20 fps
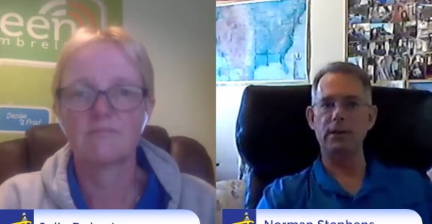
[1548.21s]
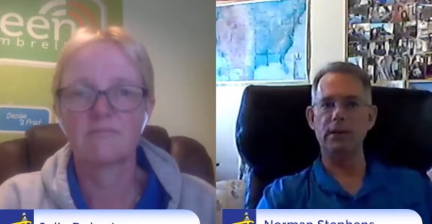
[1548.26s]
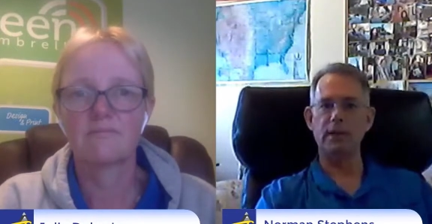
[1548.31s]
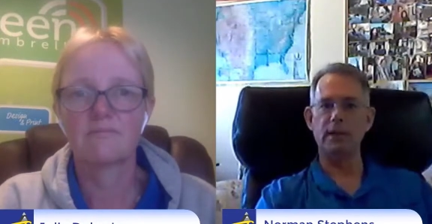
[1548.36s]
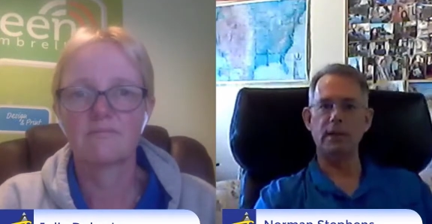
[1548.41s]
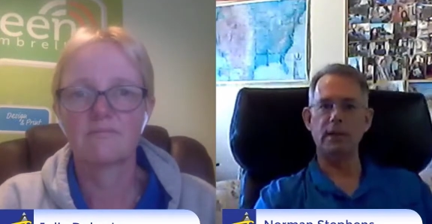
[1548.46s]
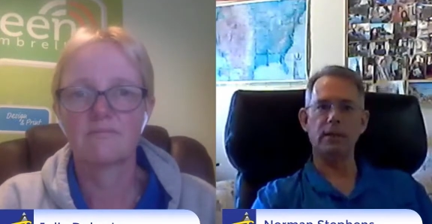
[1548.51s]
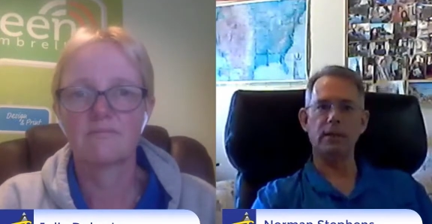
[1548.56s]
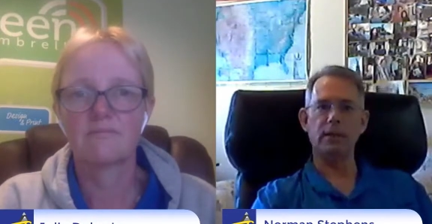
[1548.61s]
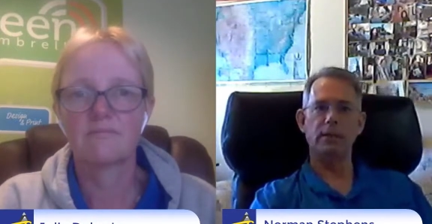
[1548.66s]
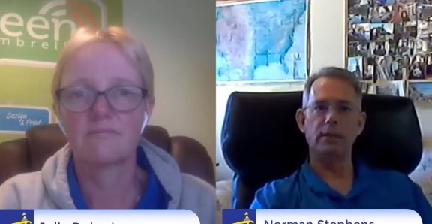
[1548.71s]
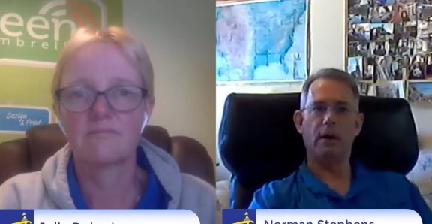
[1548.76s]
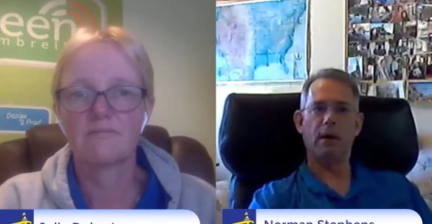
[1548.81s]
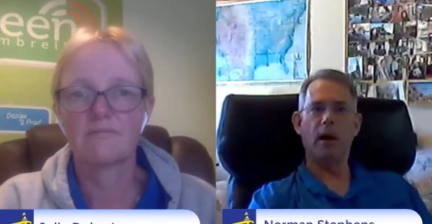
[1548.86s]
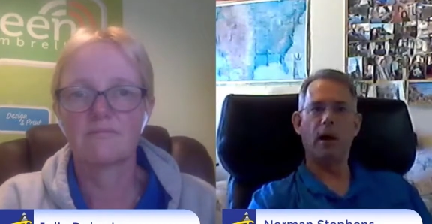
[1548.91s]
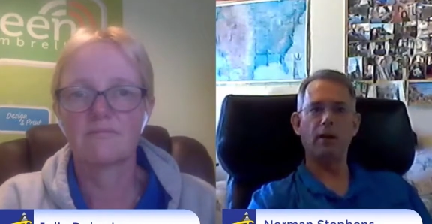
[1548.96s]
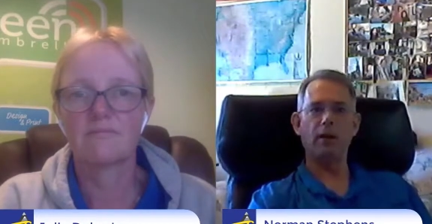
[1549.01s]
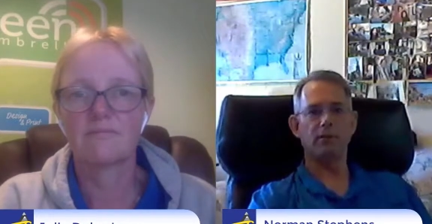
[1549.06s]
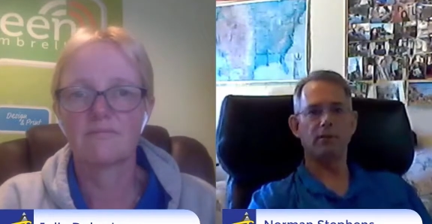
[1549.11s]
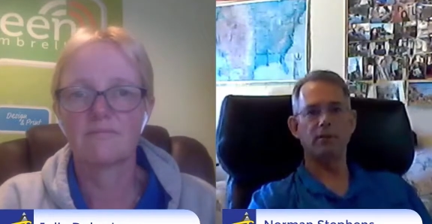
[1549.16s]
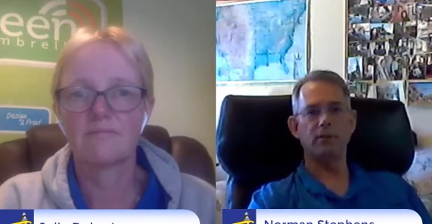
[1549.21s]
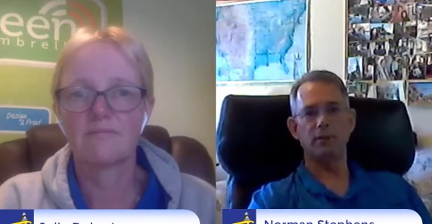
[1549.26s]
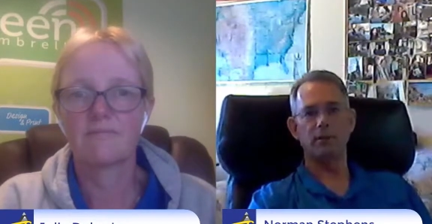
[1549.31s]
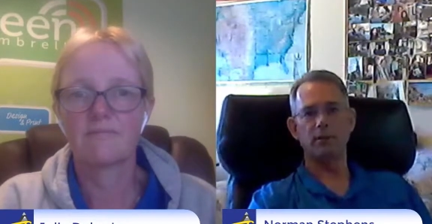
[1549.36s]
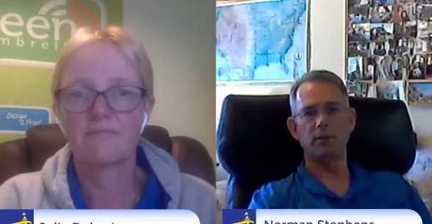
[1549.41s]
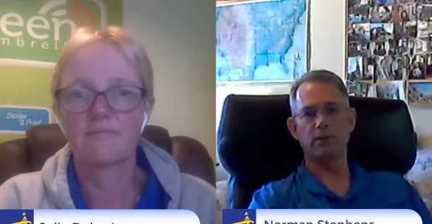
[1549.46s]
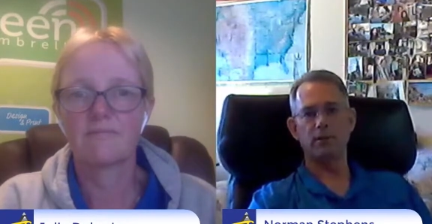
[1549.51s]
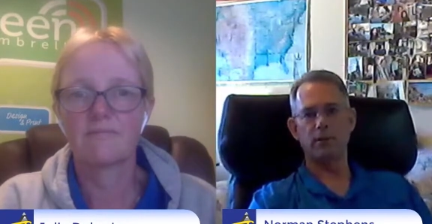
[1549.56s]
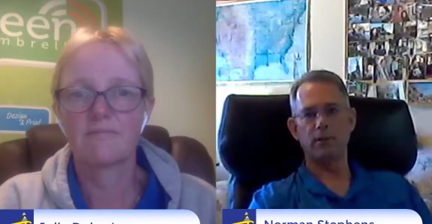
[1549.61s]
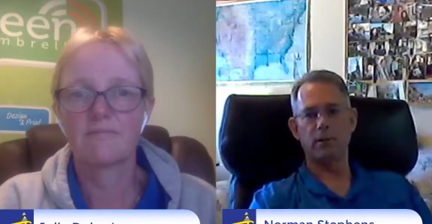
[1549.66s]
Speaker 1: hostels. So
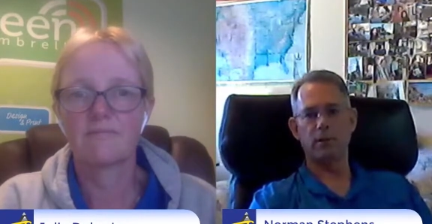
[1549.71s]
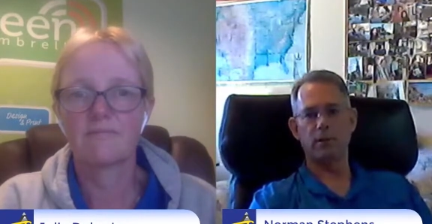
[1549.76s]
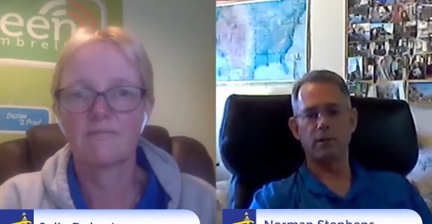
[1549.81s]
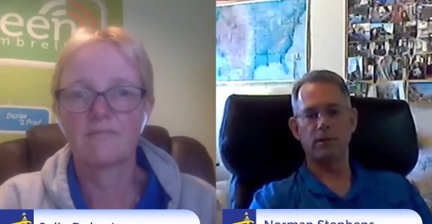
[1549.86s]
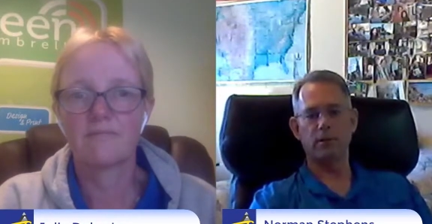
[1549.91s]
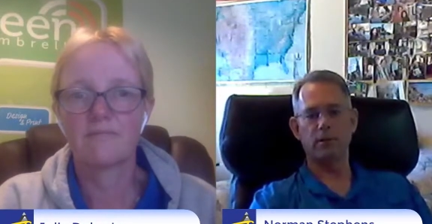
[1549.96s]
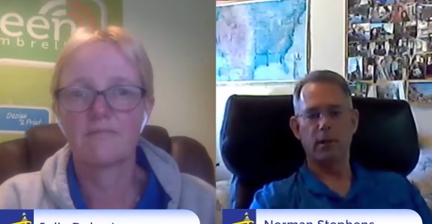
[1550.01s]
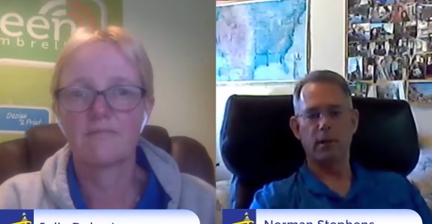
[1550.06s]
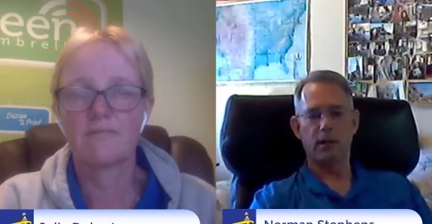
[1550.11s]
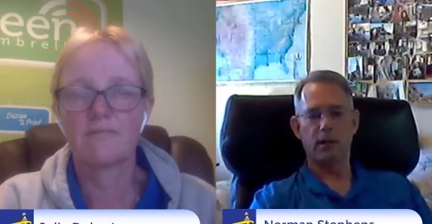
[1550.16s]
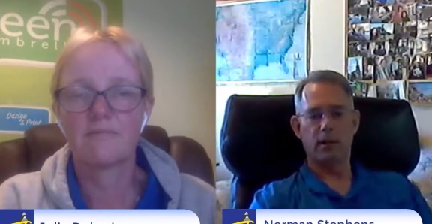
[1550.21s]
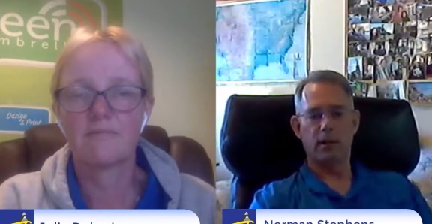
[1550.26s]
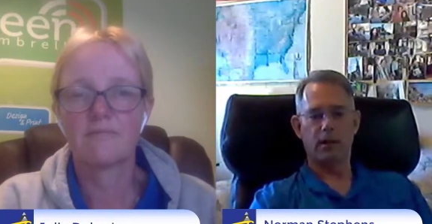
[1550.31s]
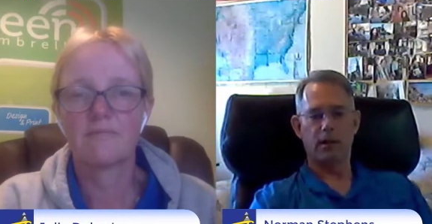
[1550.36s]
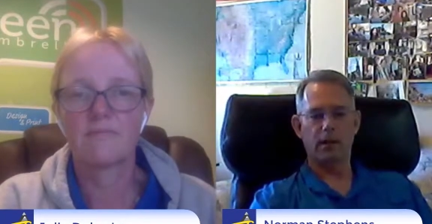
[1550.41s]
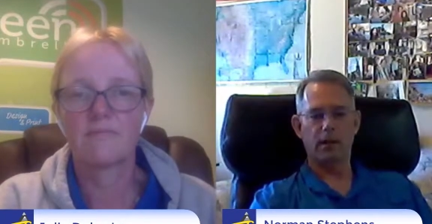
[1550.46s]
um,